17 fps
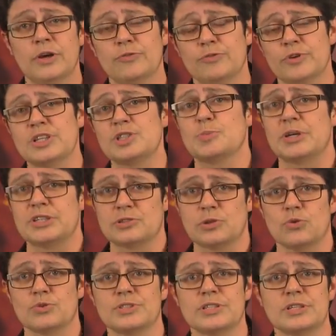free
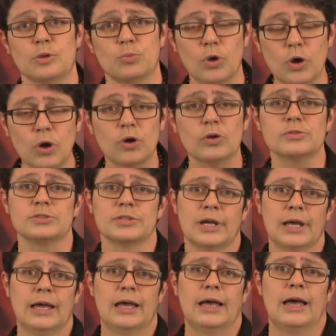speech laws in the world,
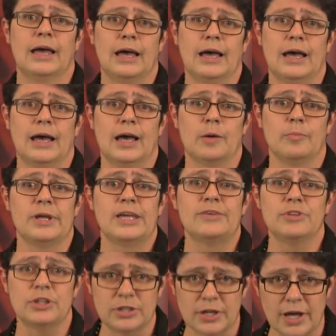um,
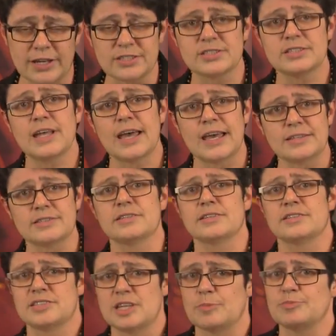even the United
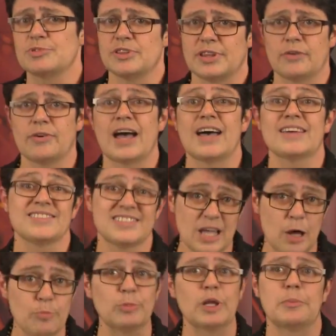States accepts that there are
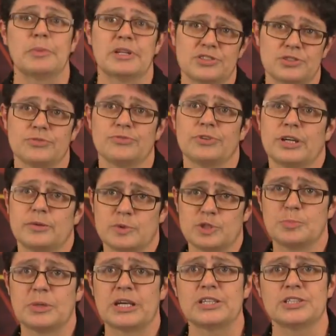some limits to freedom
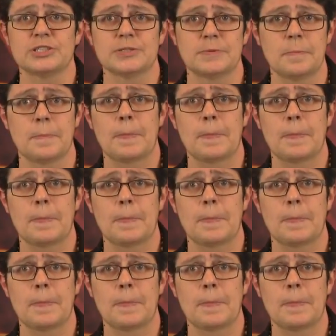of speech.